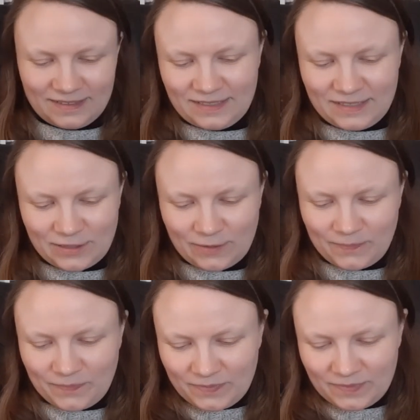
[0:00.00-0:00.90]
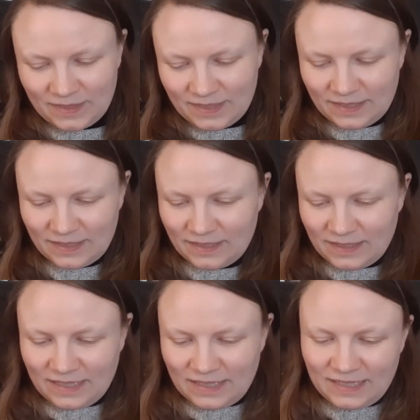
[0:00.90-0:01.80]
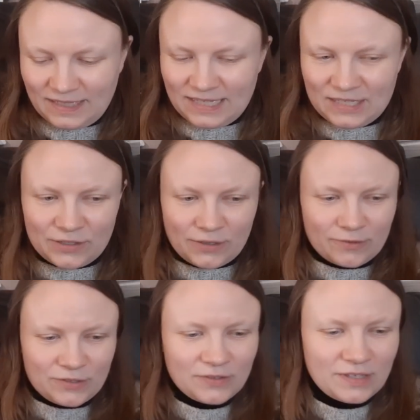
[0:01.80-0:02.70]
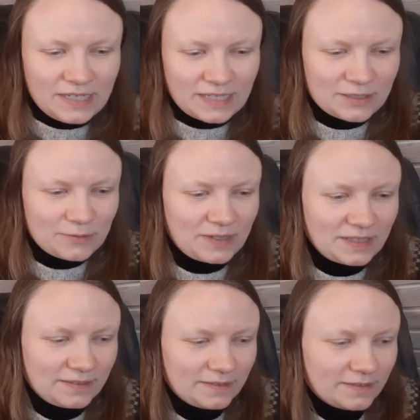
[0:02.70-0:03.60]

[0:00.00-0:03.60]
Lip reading: So let's go to the next one.